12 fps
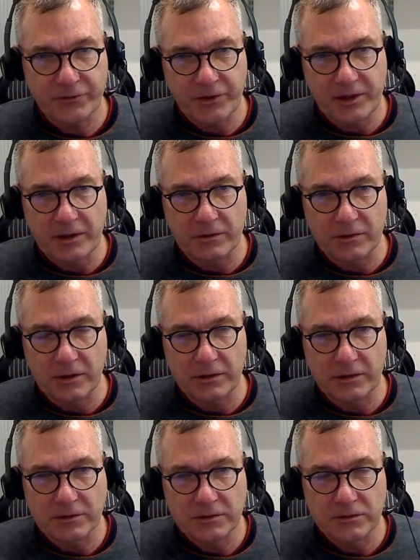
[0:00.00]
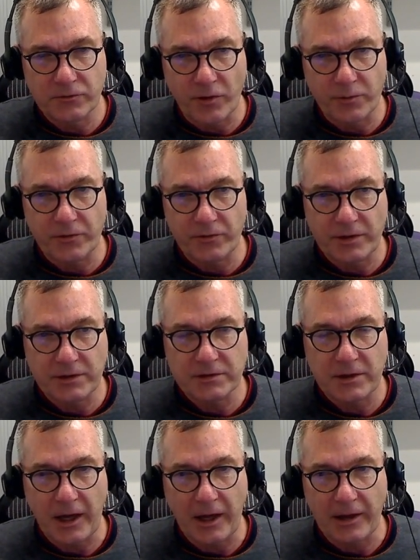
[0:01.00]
critical illness neuropathies,